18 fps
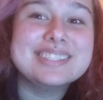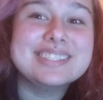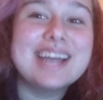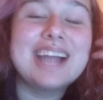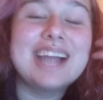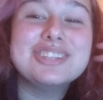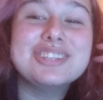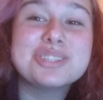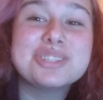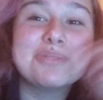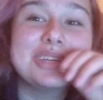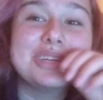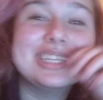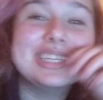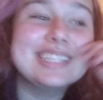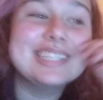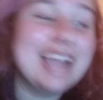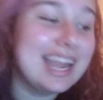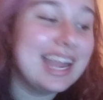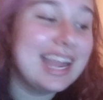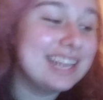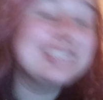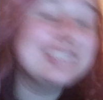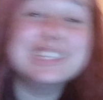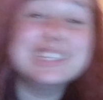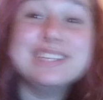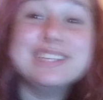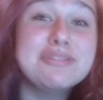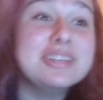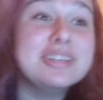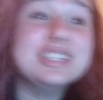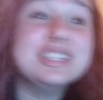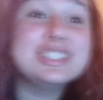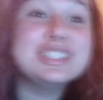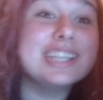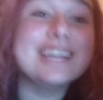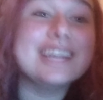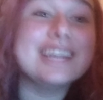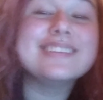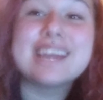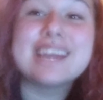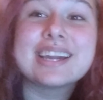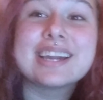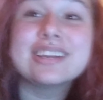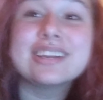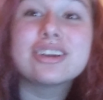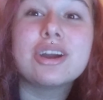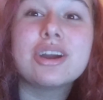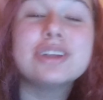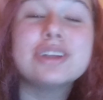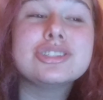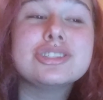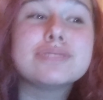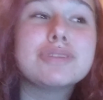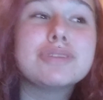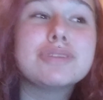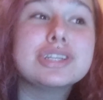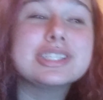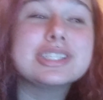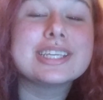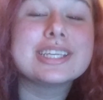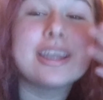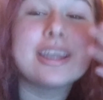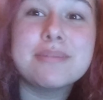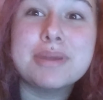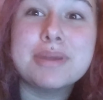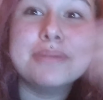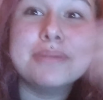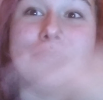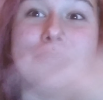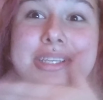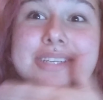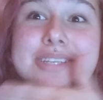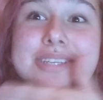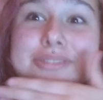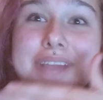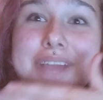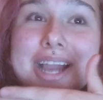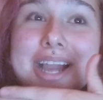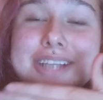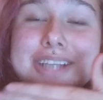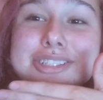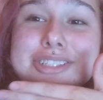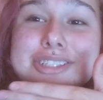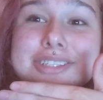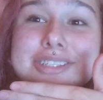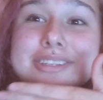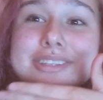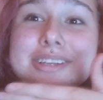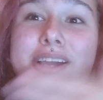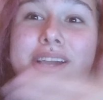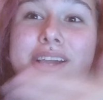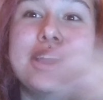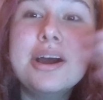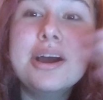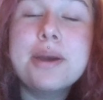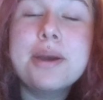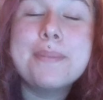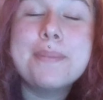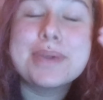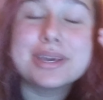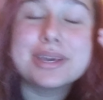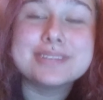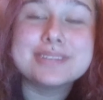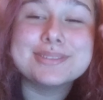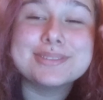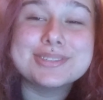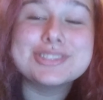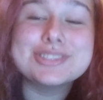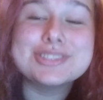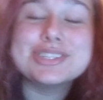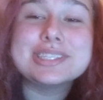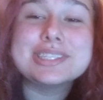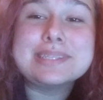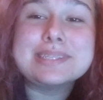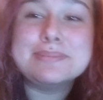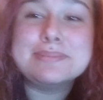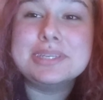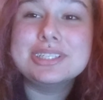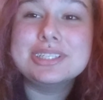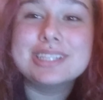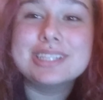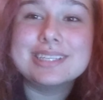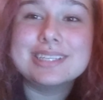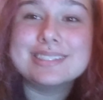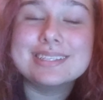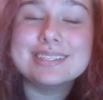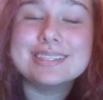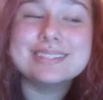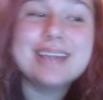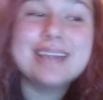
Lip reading: I literally finished it a second ago. I just wanted to get my immediate reaction because it was just speechlessness.